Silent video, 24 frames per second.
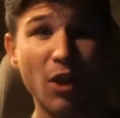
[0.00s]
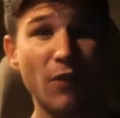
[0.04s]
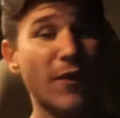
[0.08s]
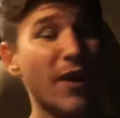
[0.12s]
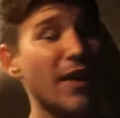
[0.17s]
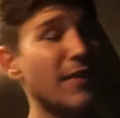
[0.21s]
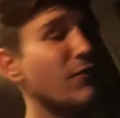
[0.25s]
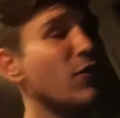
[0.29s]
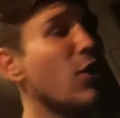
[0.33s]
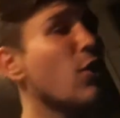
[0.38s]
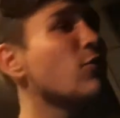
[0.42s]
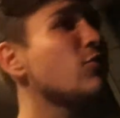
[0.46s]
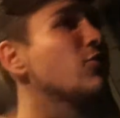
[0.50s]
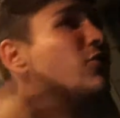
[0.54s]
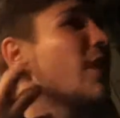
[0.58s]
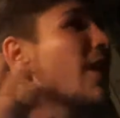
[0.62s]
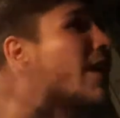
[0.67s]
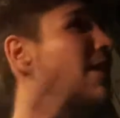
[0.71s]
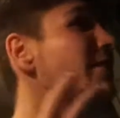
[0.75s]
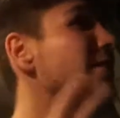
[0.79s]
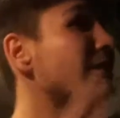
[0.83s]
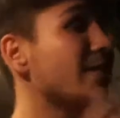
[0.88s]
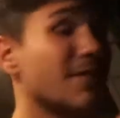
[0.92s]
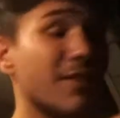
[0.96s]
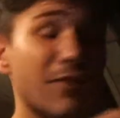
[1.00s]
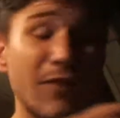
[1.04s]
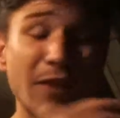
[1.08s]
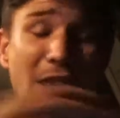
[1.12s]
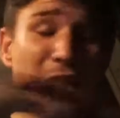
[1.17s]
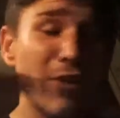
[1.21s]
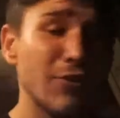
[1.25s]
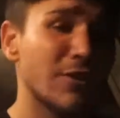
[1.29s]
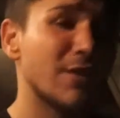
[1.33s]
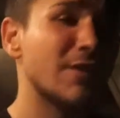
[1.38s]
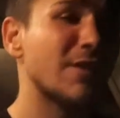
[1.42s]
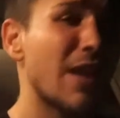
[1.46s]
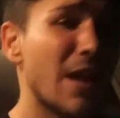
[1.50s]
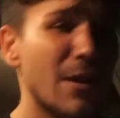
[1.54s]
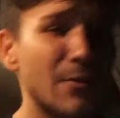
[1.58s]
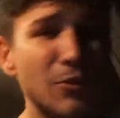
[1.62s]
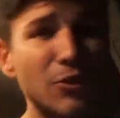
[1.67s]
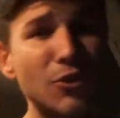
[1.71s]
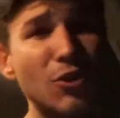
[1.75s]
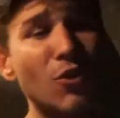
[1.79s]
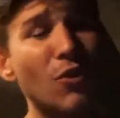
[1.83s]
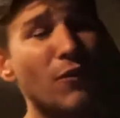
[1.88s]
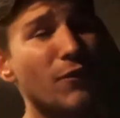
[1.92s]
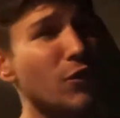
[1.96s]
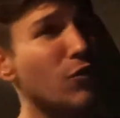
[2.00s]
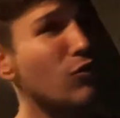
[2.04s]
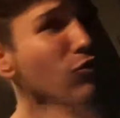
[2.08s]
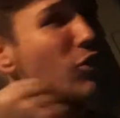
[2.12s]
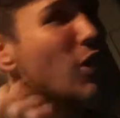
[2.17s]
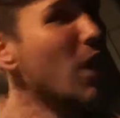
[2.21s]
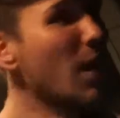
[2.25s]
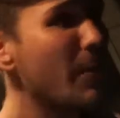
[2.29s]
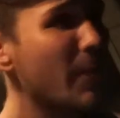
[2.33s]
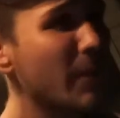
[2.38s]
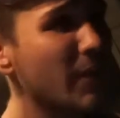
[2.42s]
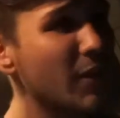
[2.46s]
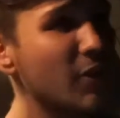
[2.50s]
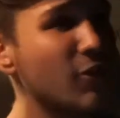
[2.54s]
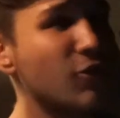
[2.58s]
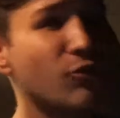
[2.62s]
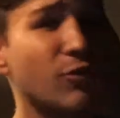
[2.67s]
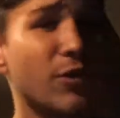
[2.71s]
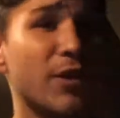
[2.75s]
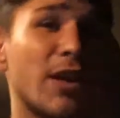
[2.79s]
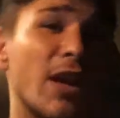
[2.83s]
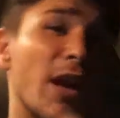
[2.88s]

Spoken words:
I told you guys this 1,000 times too. If you chop at the tree,